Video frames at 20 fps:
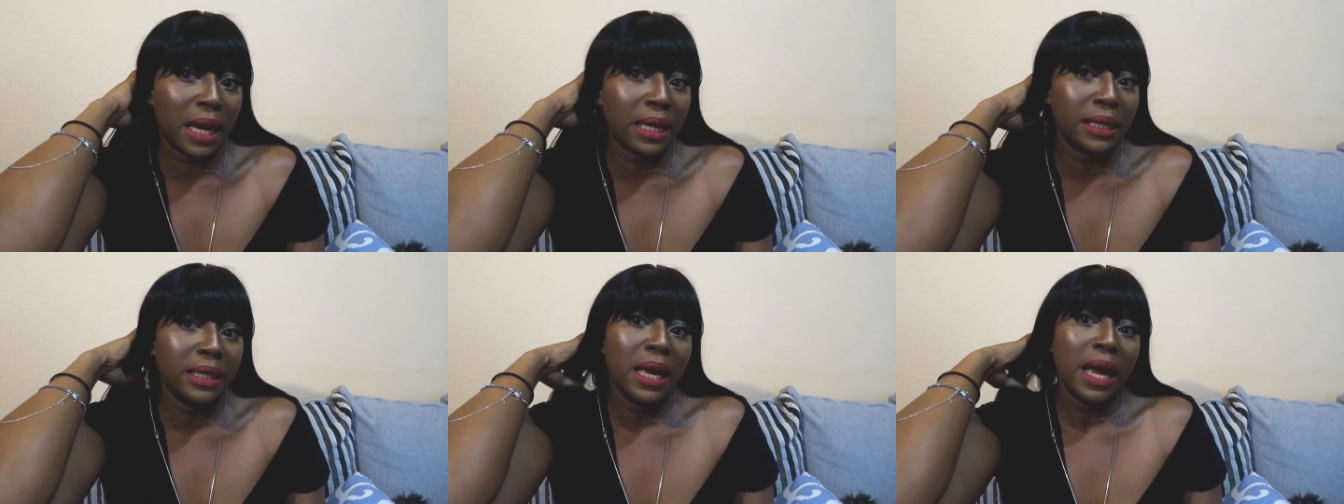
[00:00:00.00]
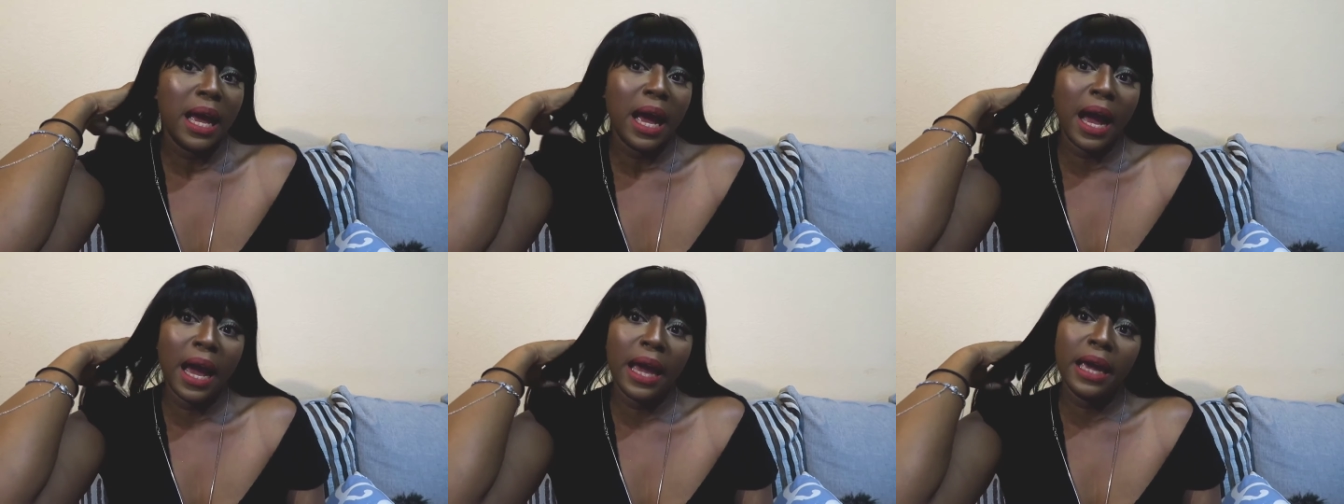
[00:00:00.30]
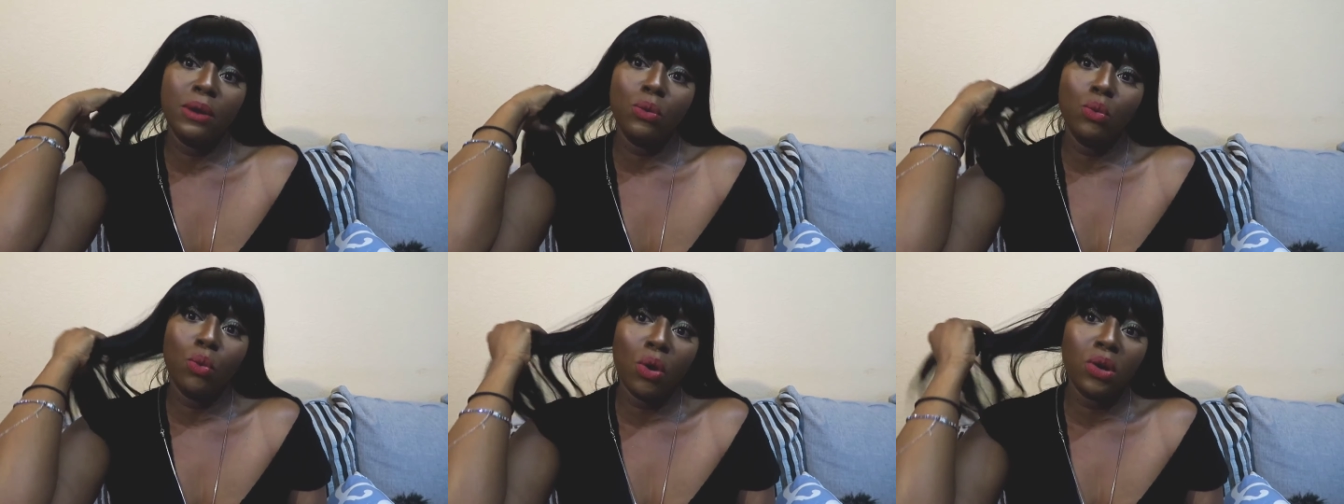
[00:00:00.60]
and
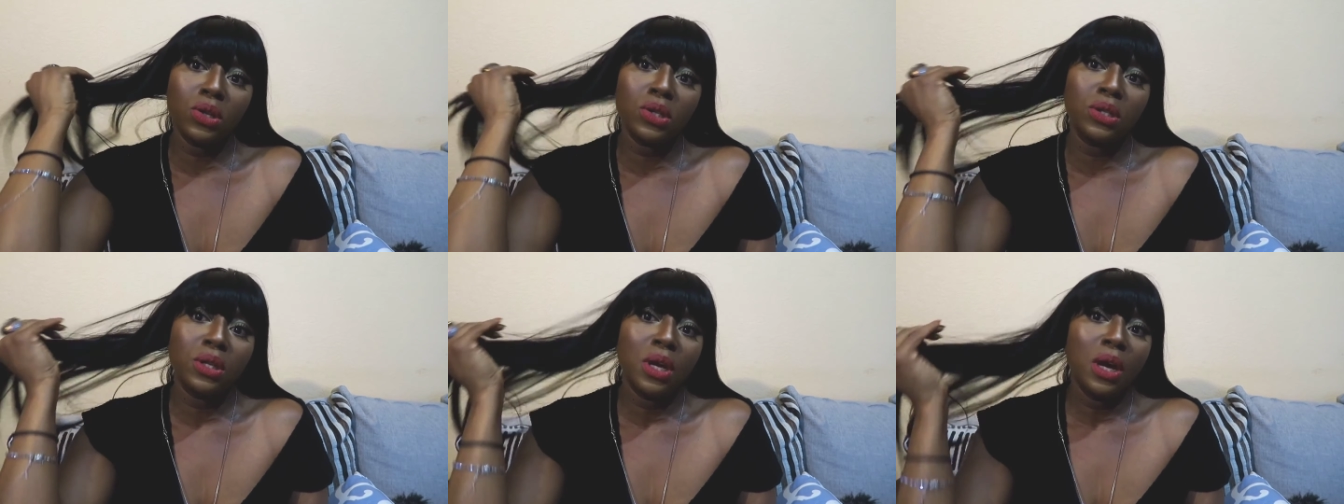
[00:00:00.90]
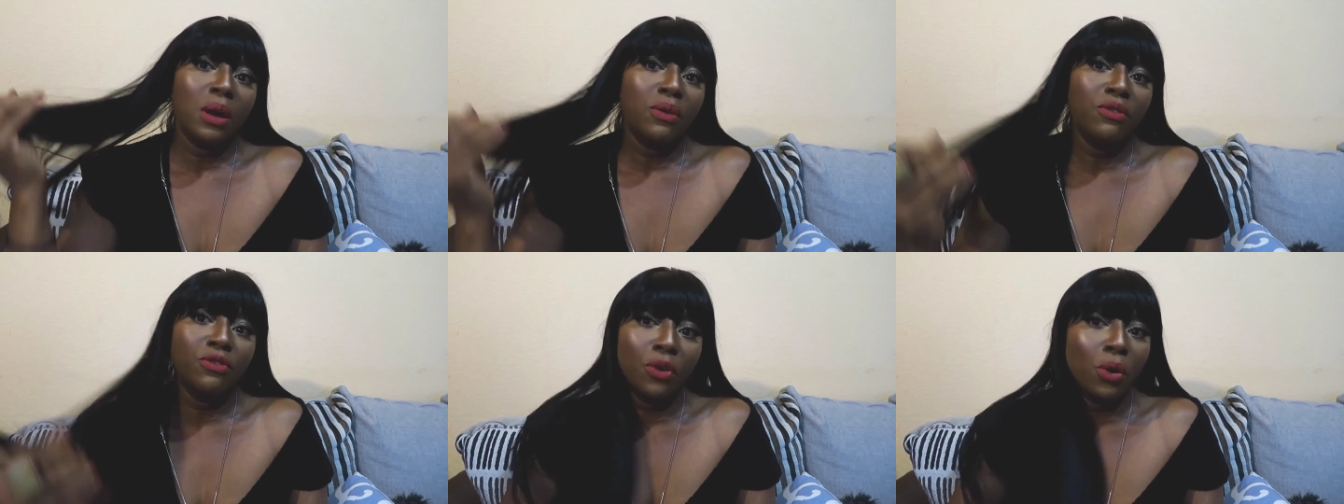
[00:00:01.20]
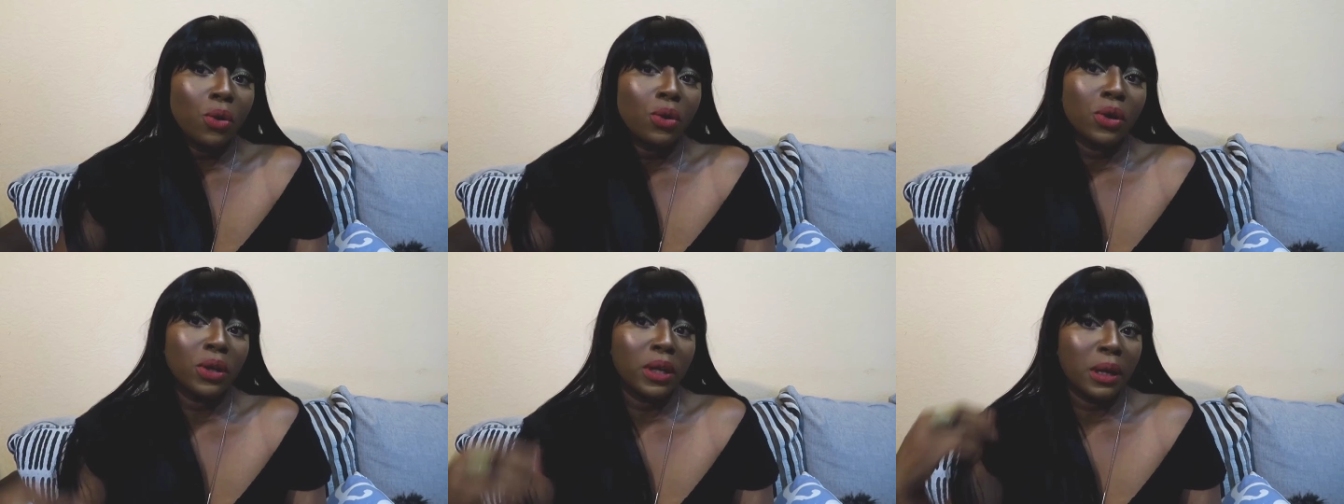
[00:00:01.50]
I was
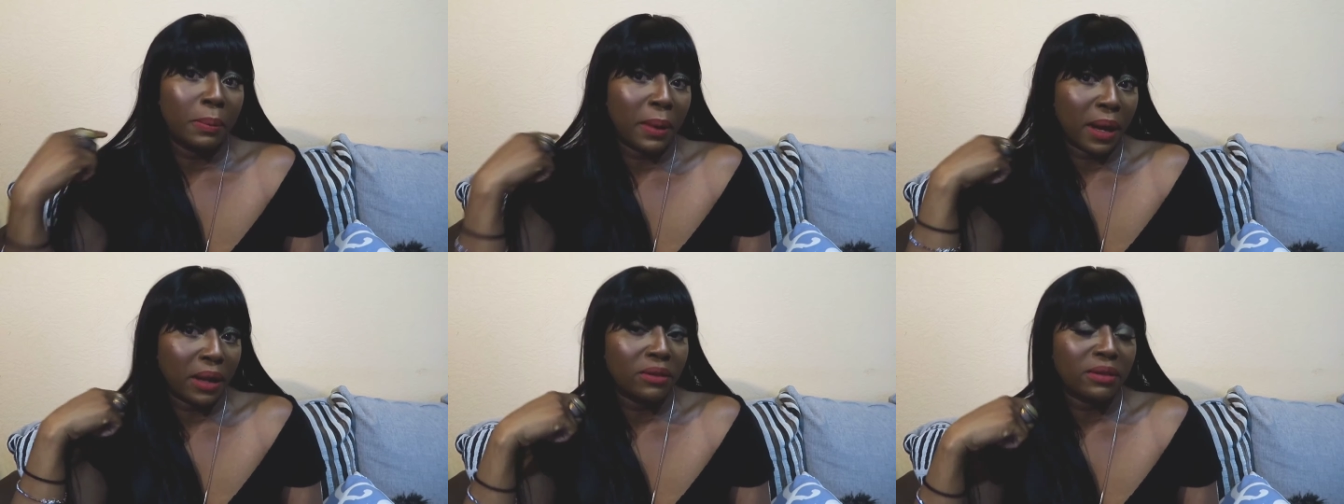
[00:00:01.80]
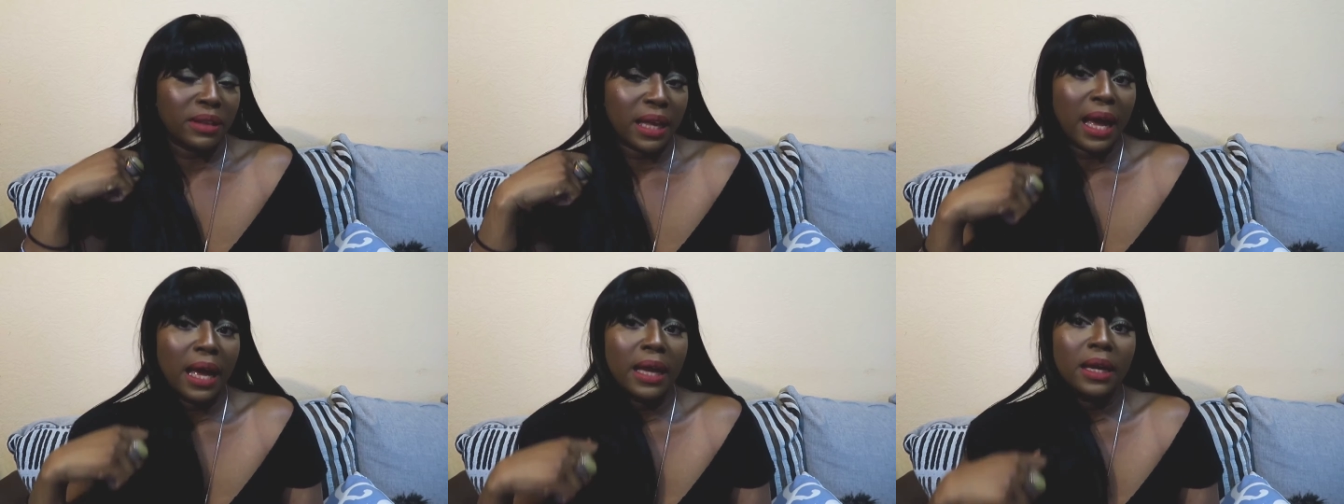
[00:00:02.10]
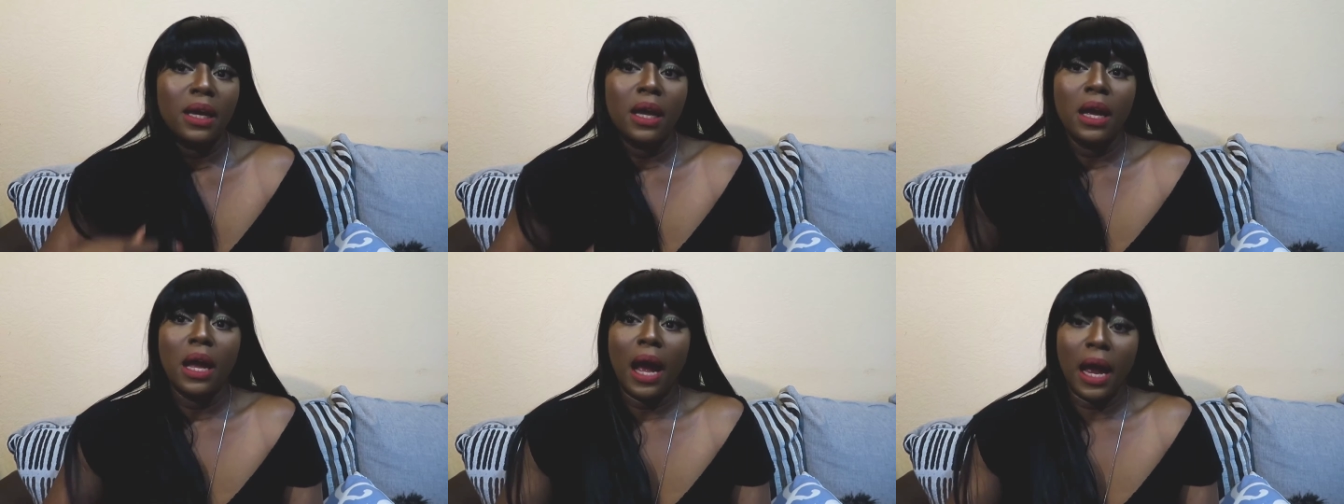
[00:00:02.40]
vocal about
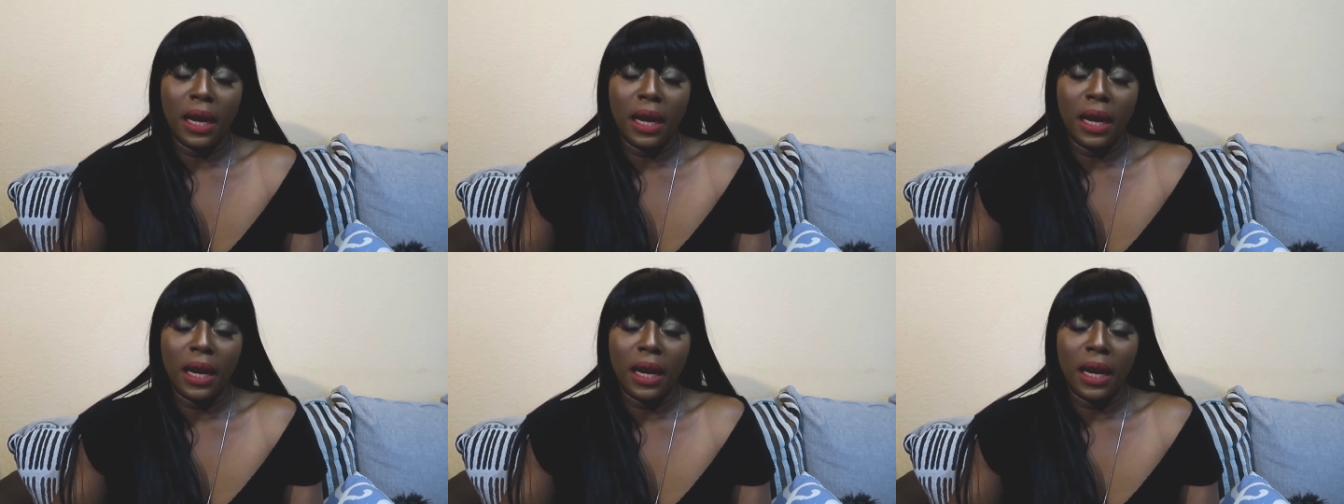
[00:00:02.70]
that.